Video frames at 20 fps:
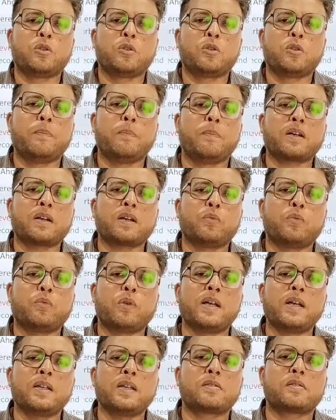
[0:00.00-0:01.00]
Turbak
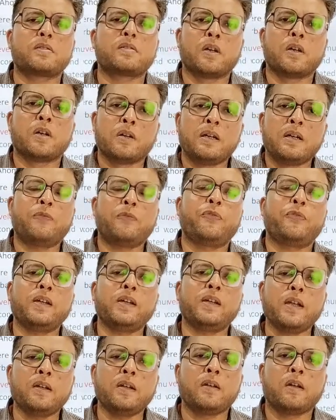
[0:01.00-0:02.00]
was
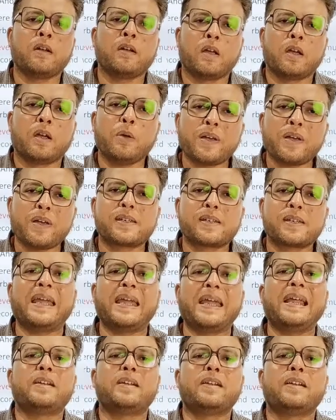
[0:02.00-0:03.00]
defeated, he was
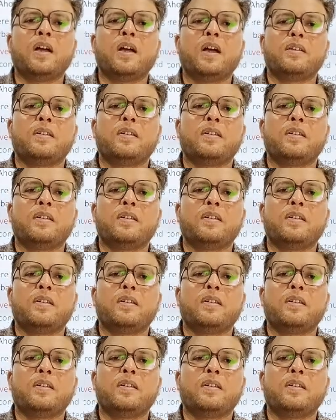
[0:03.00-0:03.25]
killed.